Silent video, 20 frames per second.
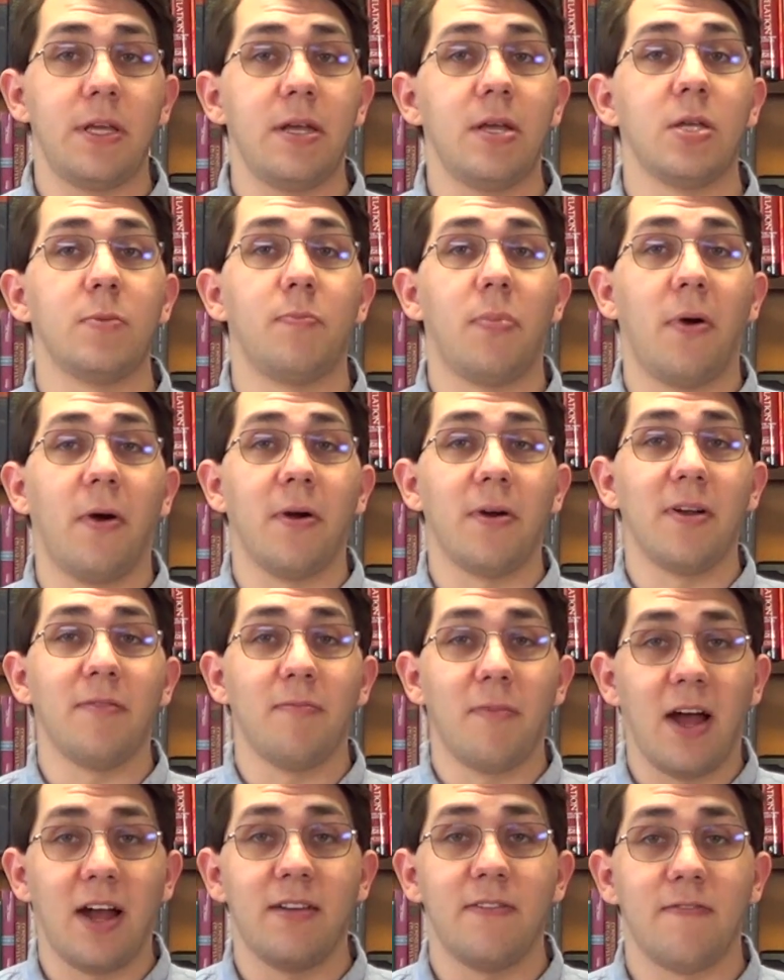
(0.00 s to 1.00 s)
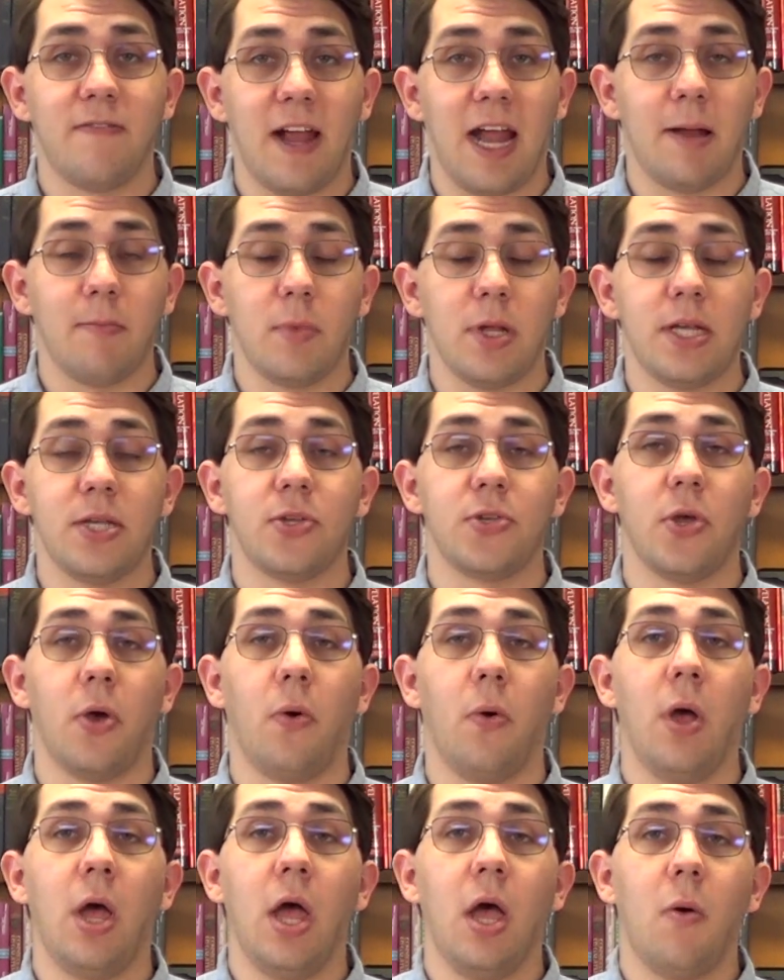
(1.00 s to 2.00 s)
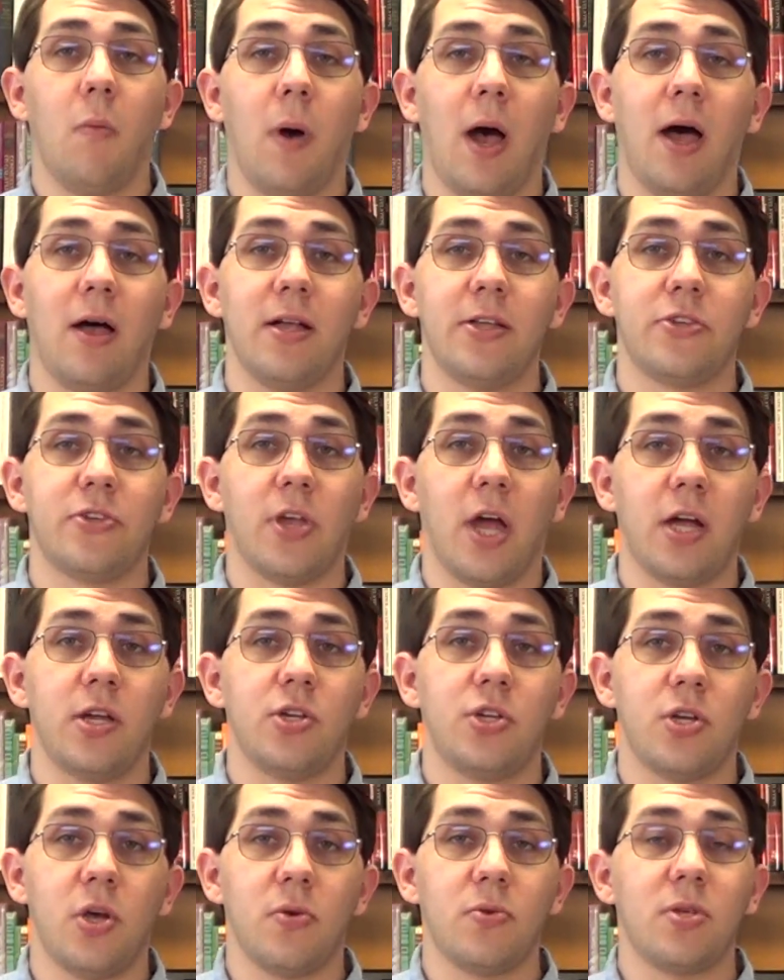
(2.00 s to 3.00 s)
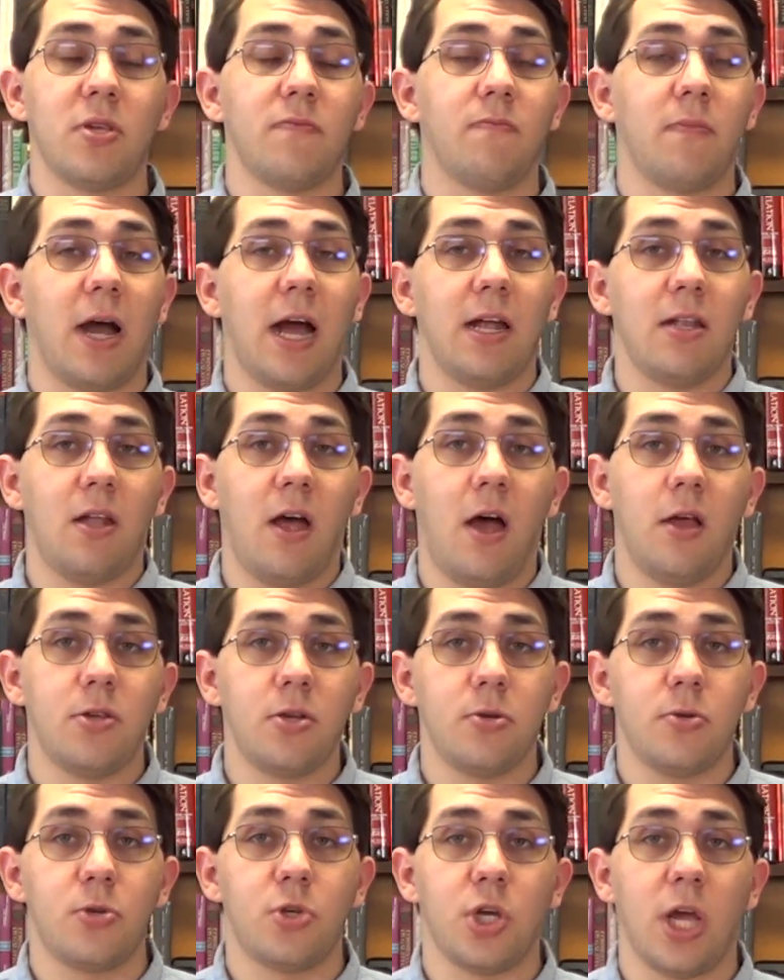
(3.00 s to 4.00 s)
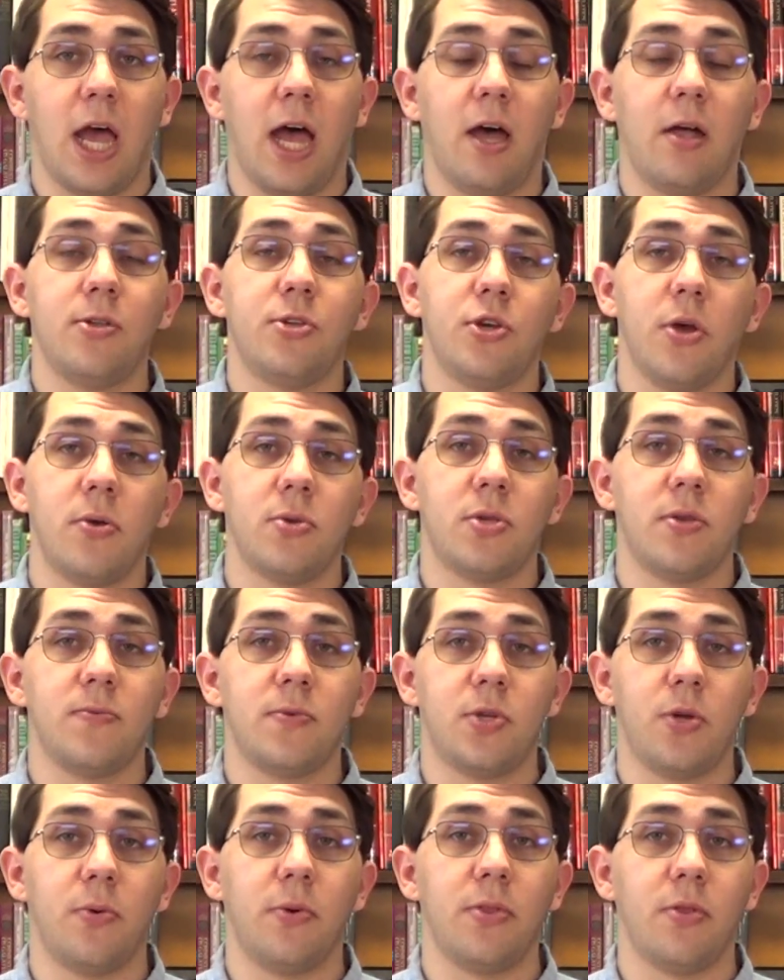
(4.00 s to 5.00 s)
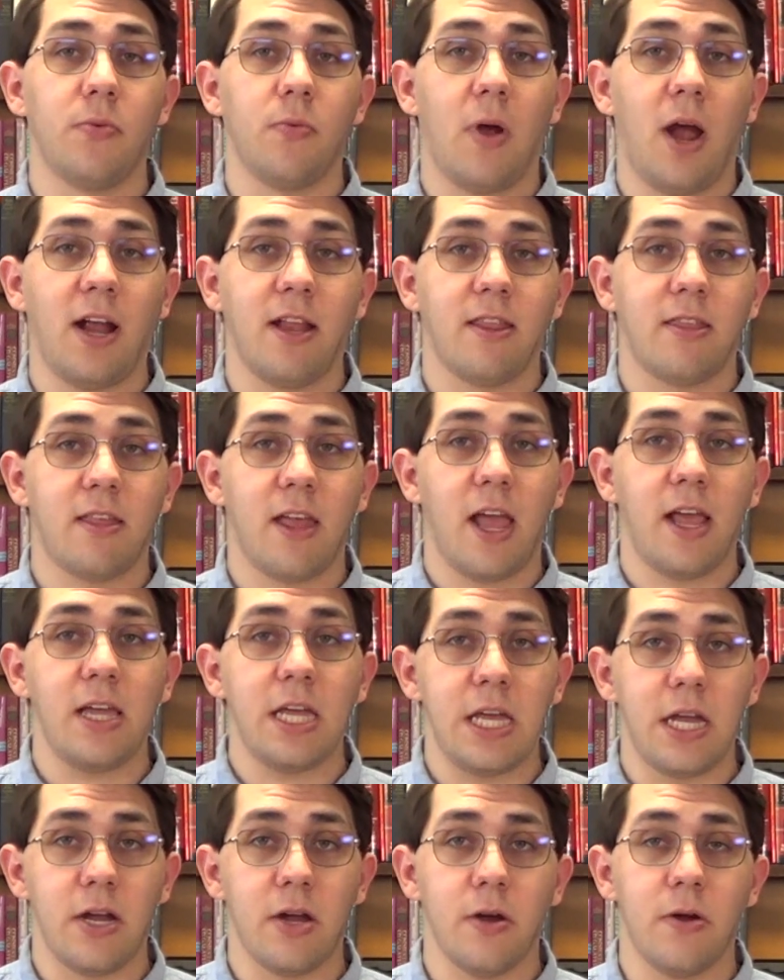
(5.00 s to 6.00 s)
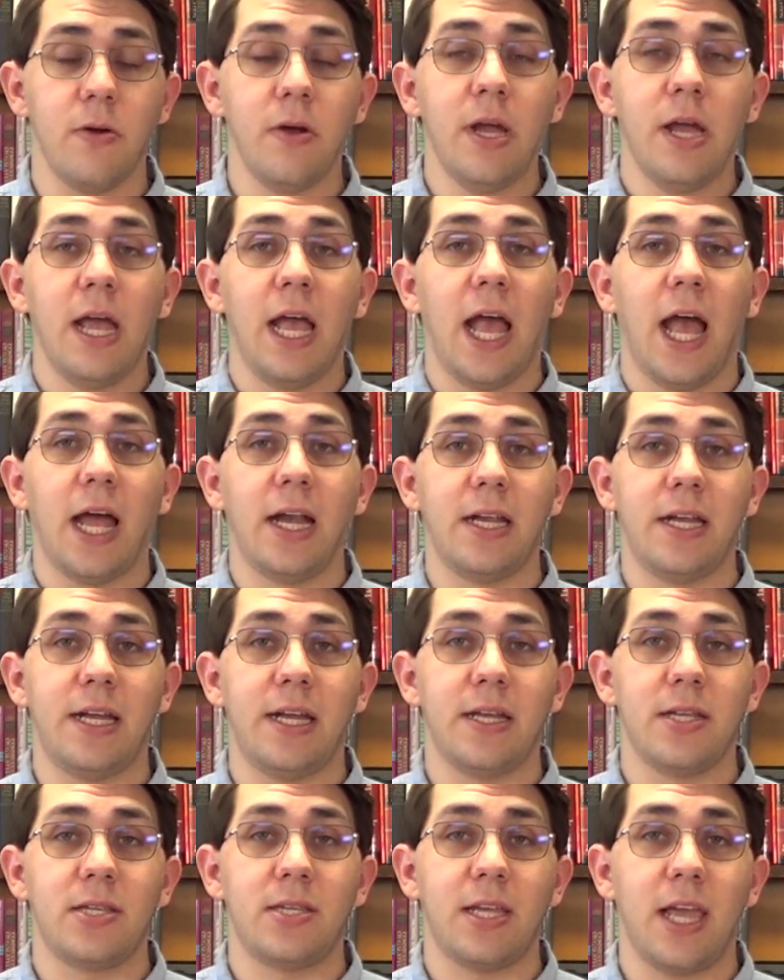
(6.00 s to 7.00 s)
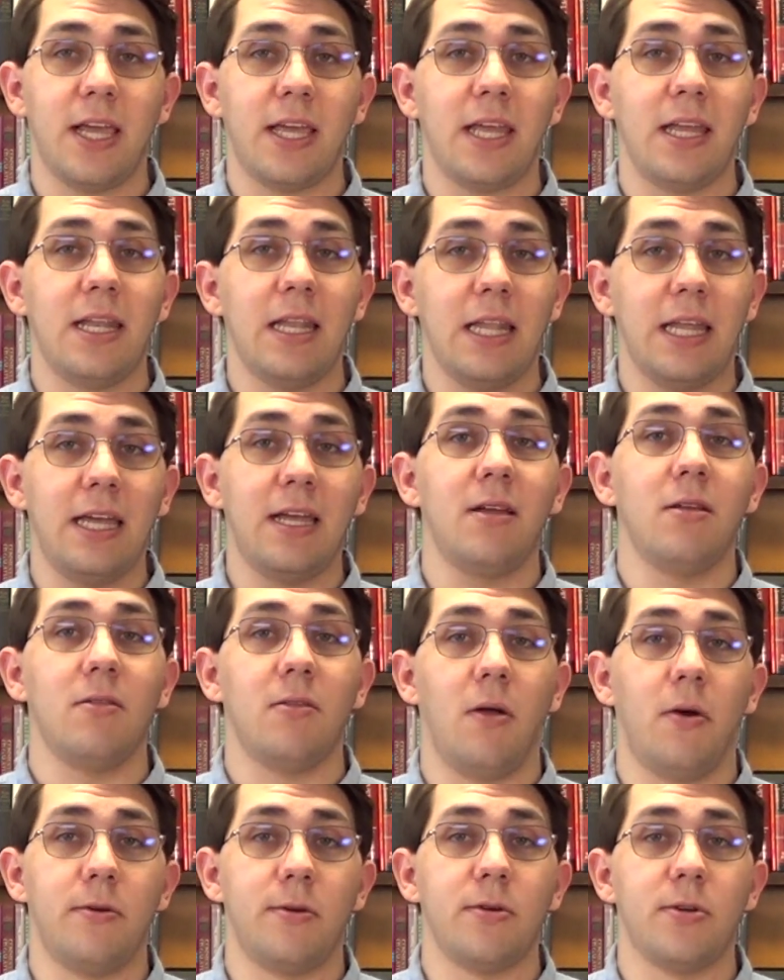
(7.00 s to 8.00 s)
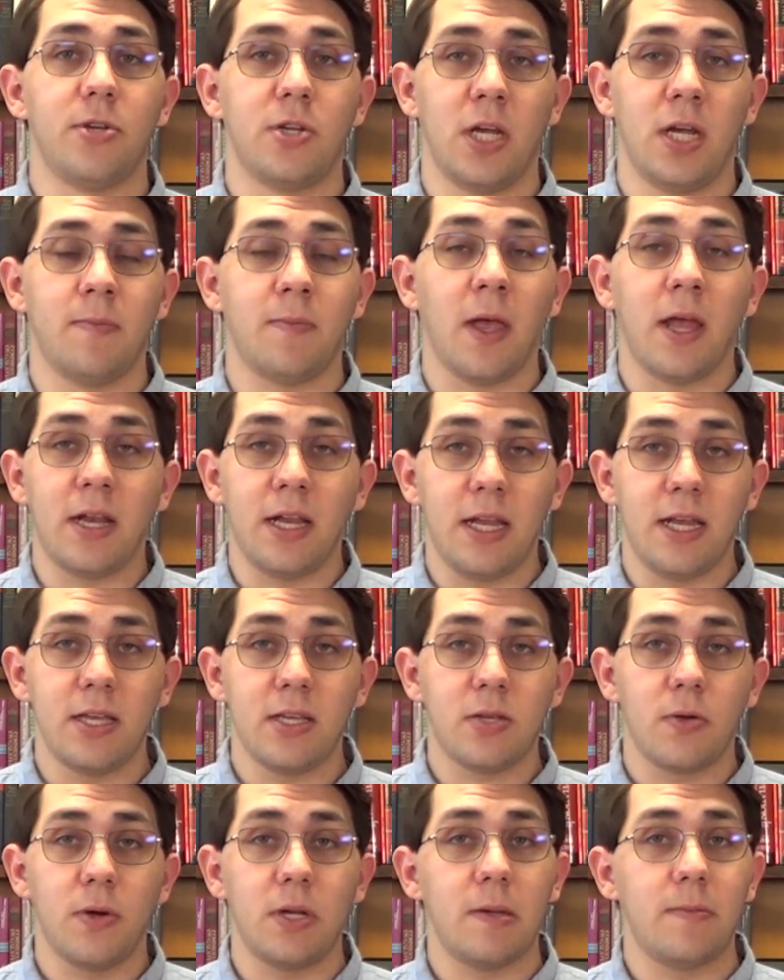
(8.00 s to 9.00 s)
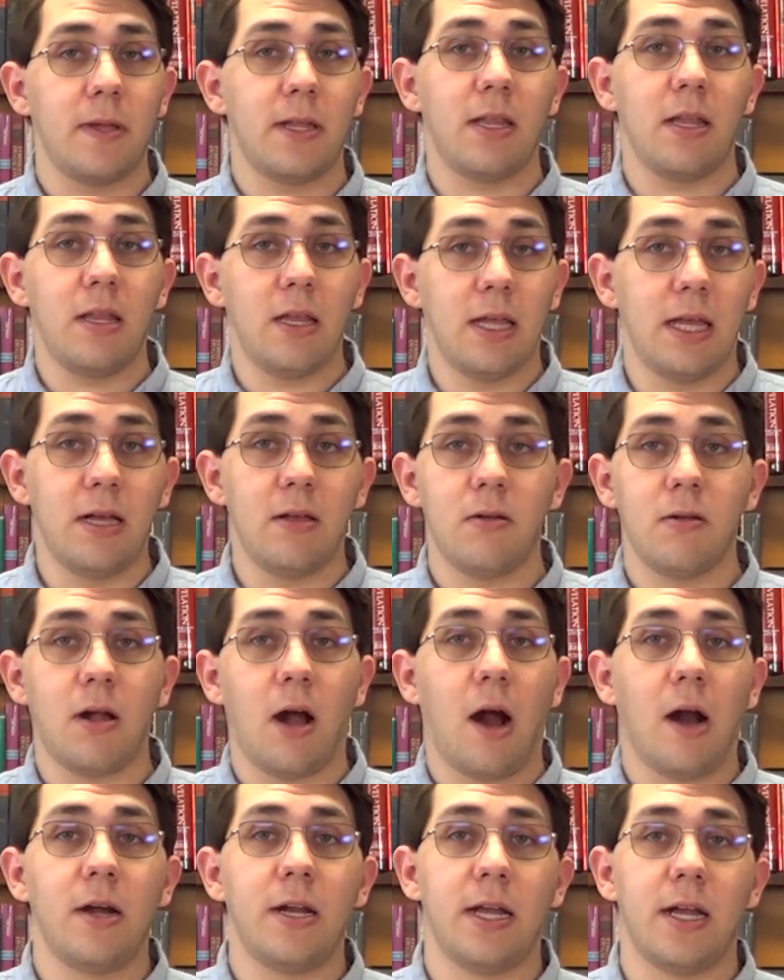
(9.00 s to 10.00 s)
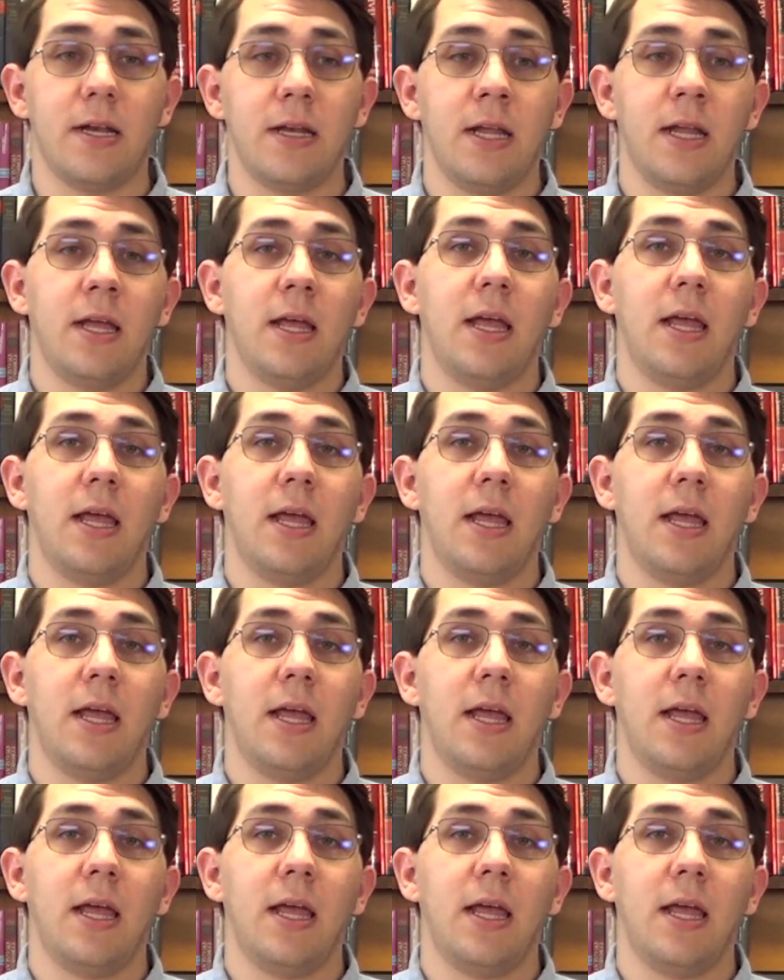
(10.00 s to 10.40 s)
He is part of my family. So while it's not Joseph's biological child, Joseph's doing the right thing here, and he is taking legal ownership, and he is going to be the legal guardian.